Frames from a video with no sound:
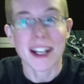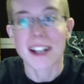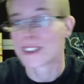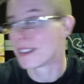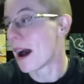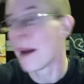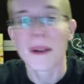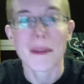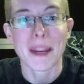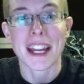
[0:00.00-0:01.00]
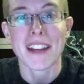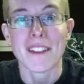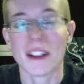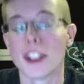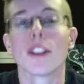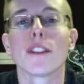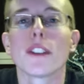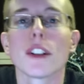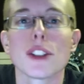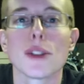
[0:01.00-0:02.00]
Stop being. your
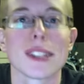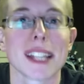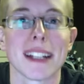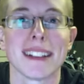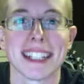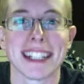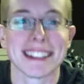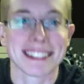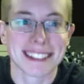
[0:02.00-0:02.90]
virtue signaling.